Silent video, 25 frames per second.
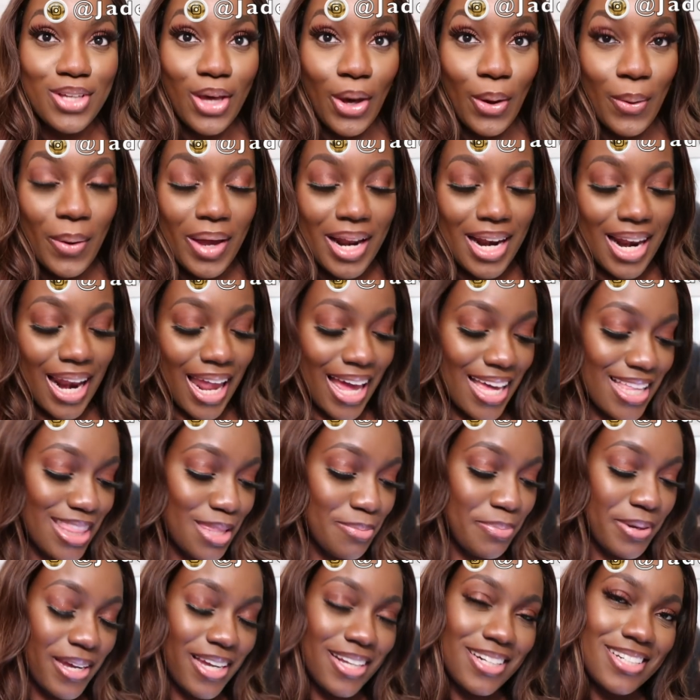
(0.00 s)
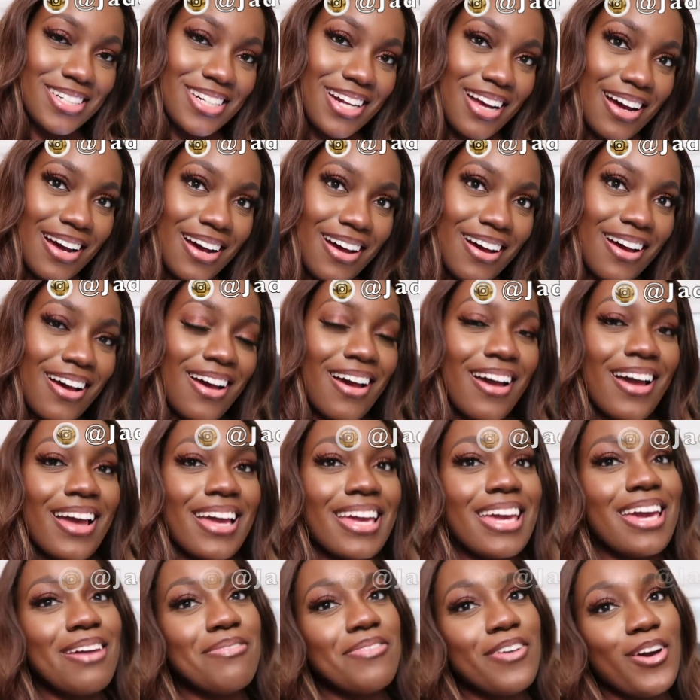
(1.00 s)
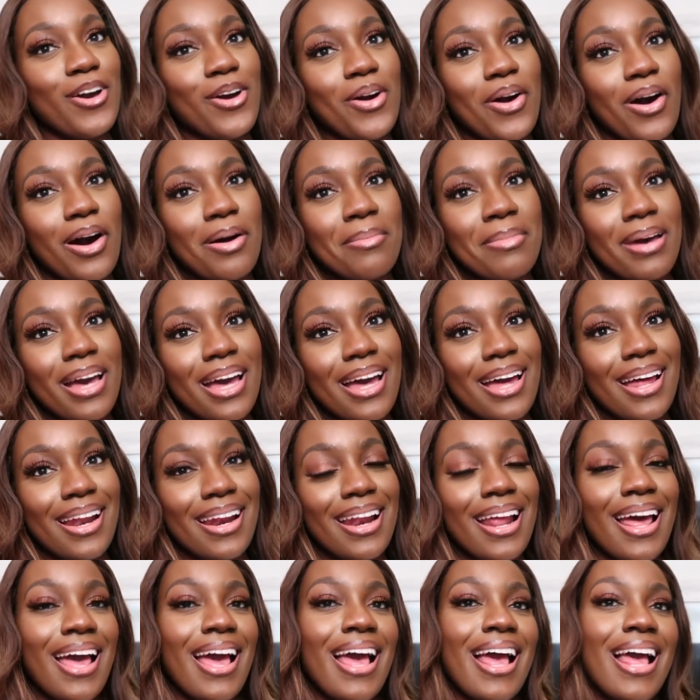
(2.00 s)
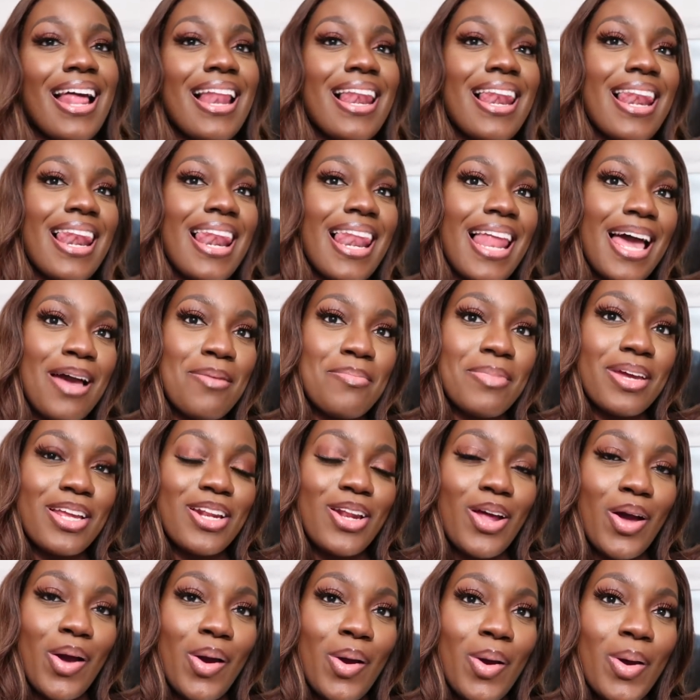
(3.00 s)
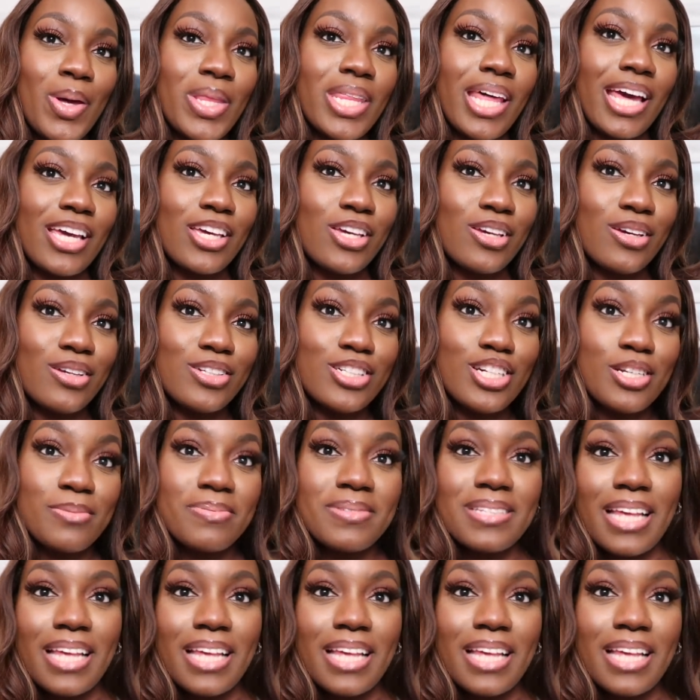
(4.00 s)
Go and like the picture, give it a comment, let me know that YouTube